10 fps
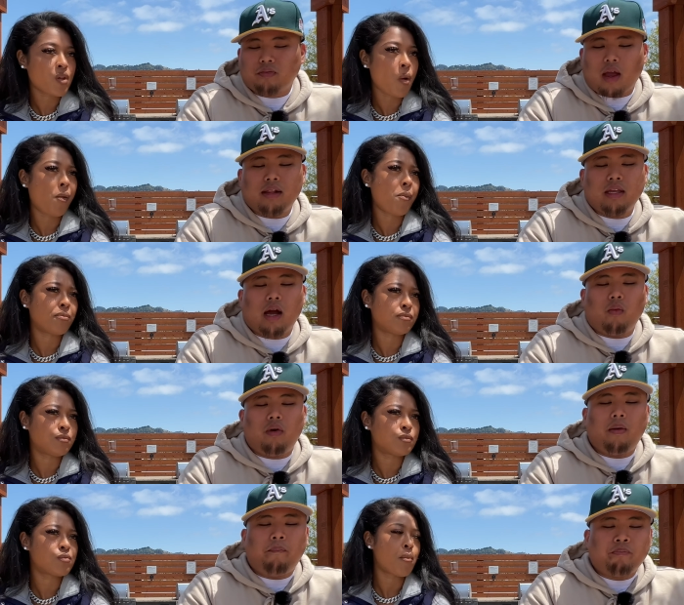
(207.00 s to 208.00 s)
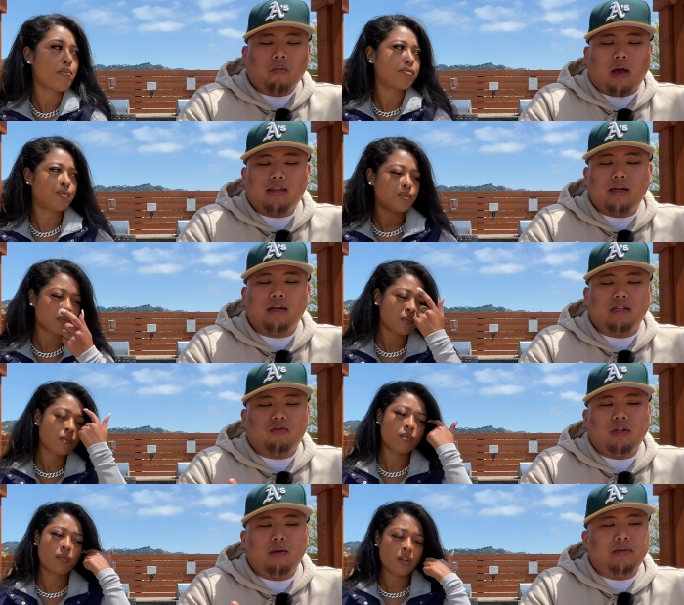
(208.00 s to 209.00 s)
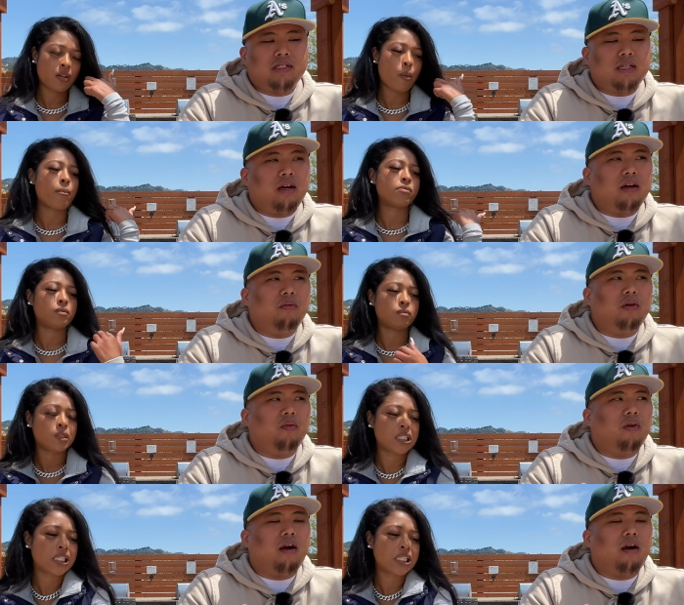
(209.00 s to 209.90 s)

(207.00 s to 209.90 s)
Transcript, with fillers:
Speaker 1: I think I would. I think it's really been sitting. We're